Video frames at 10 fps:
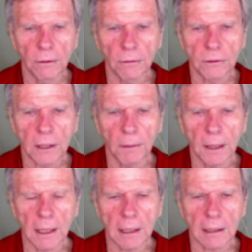He's
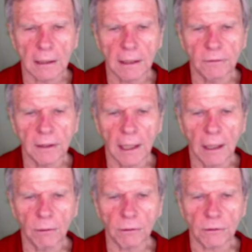coming in 11
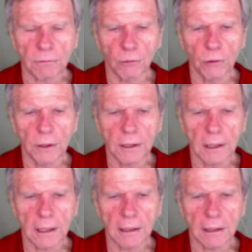hours. Boy, did
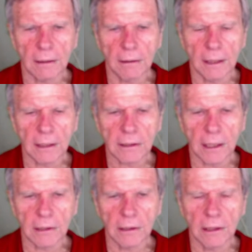I guess
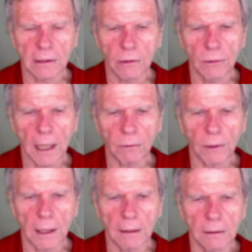I didn't do that
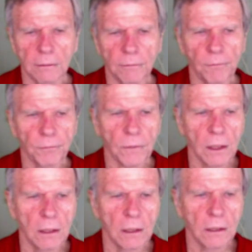right.
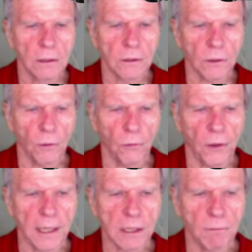So
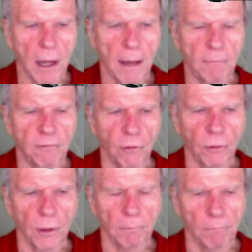thanks, Bob,
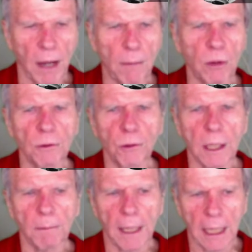for... Bob, what are you
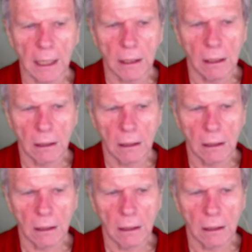doing in my head?